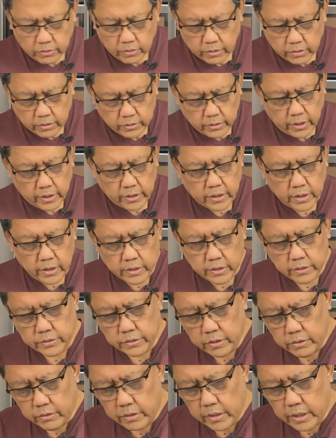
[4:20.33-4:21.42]
our daikon is
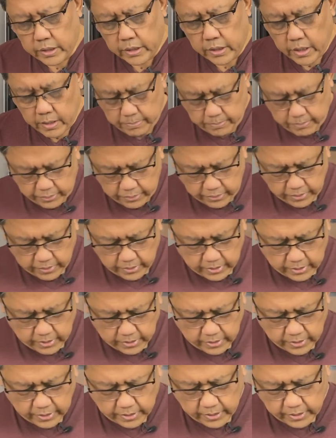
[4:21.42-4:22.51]
all cut up.
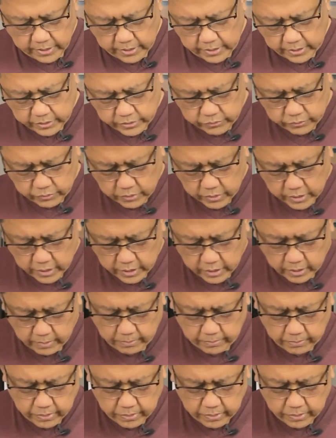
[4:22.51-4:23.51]
Next we'll cut up